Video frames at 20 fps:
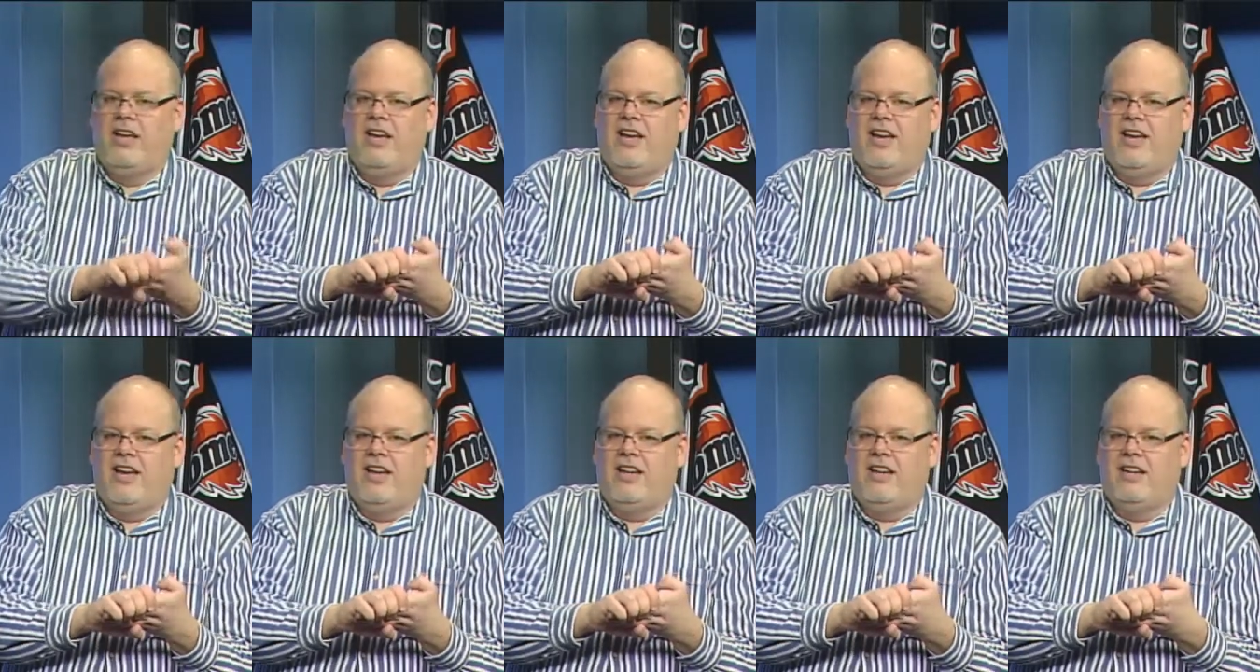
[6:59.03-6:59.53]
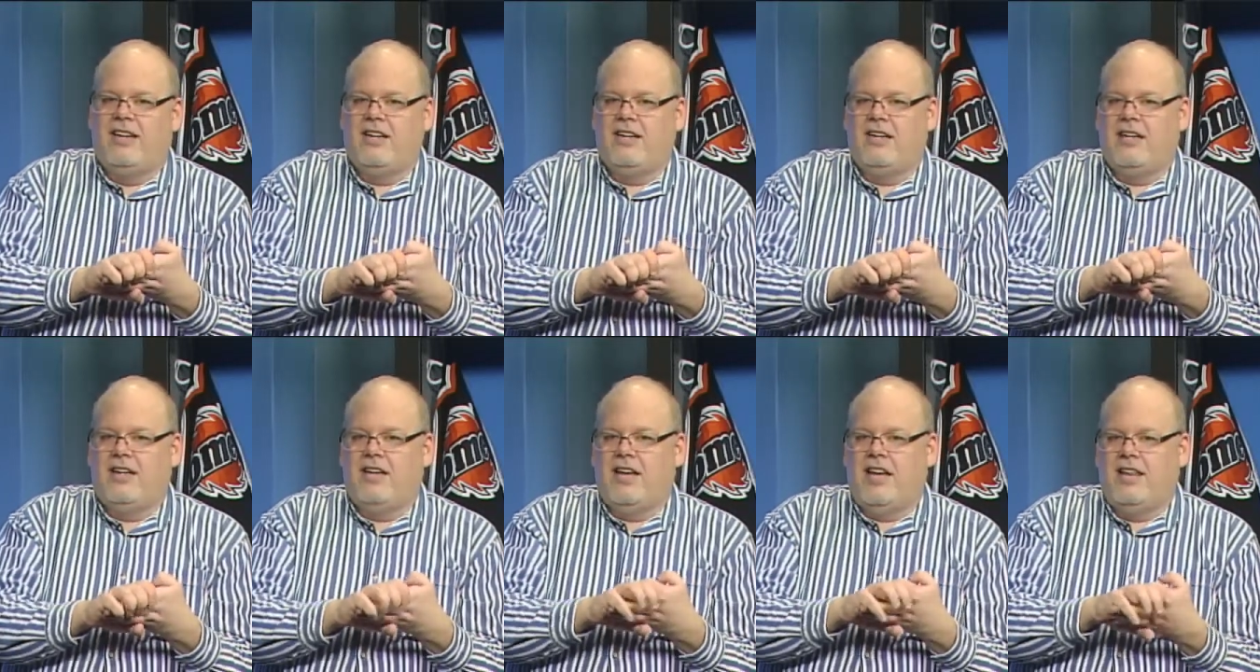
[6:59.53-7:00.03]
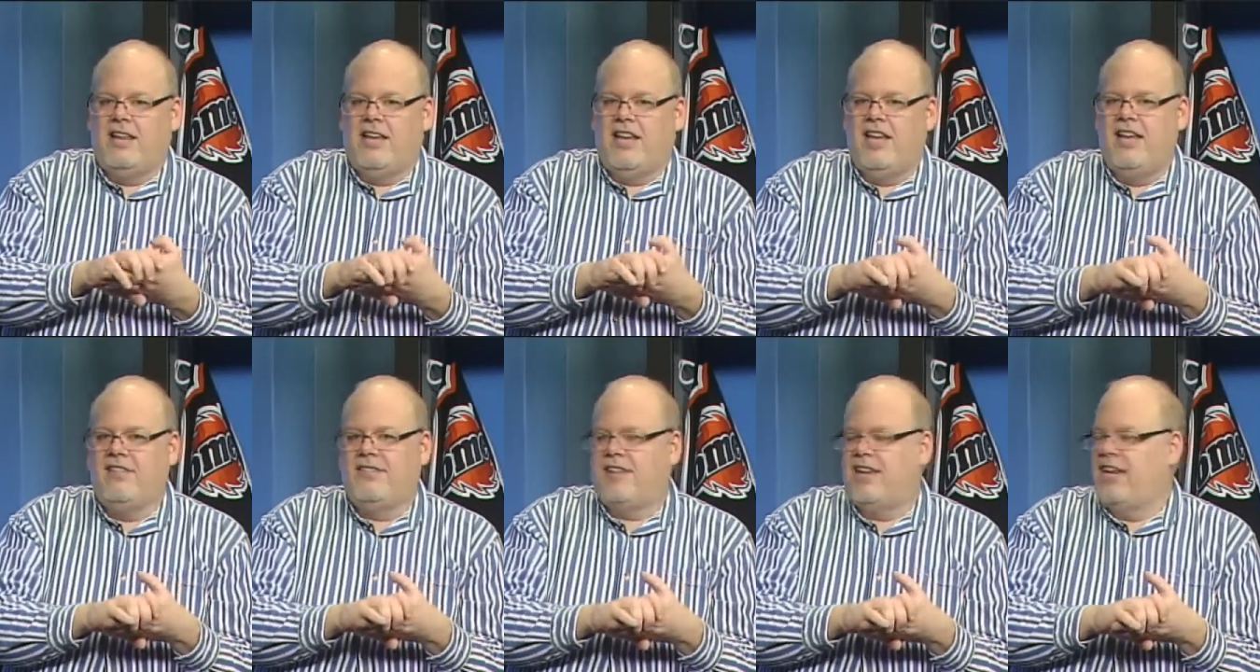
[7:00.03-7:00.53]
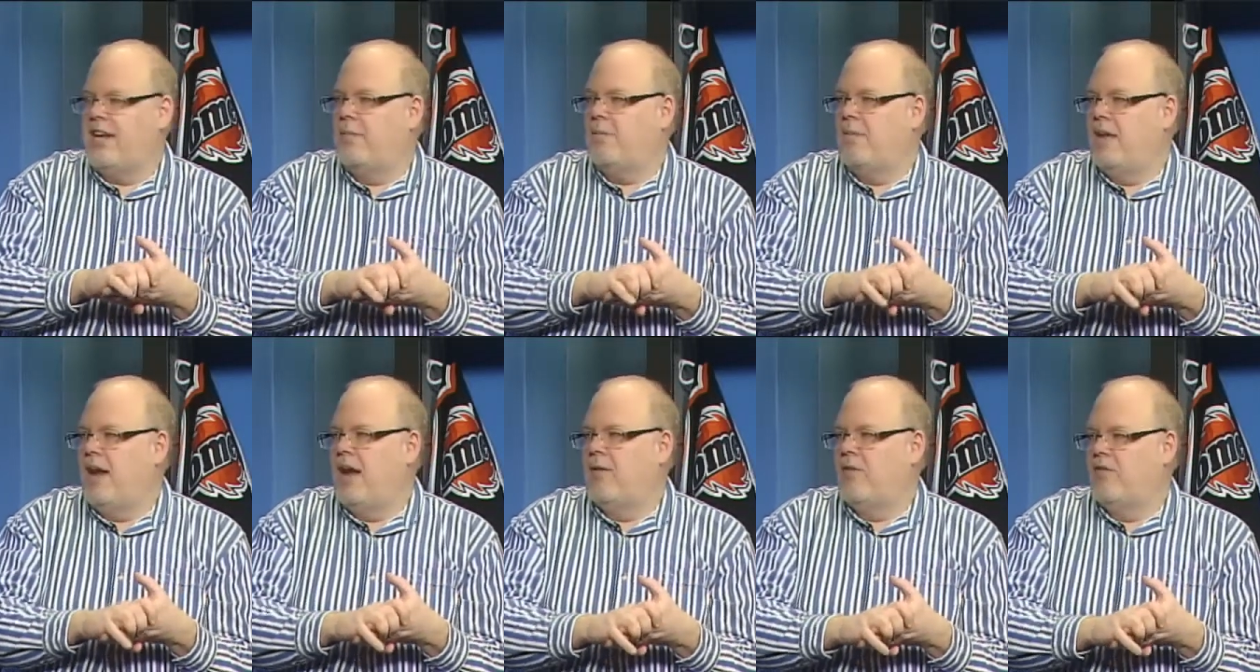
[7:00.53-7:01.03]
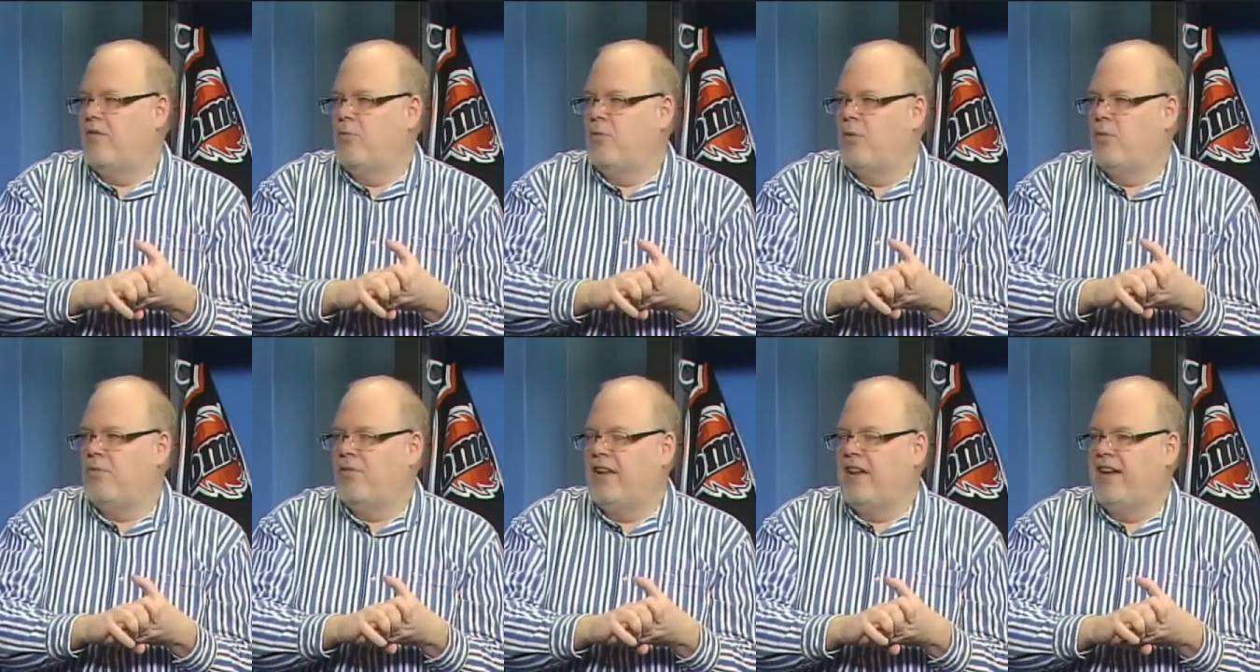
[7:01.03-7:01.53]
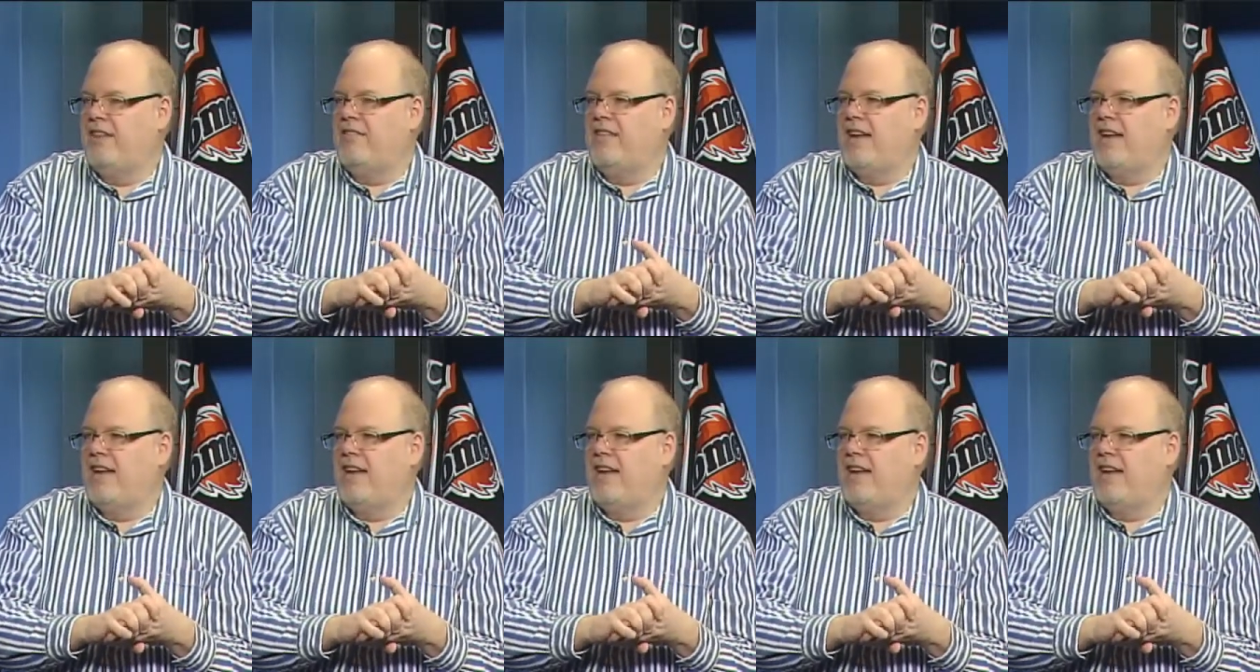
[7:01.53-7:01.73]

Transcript: and I think he's going to get better with more playing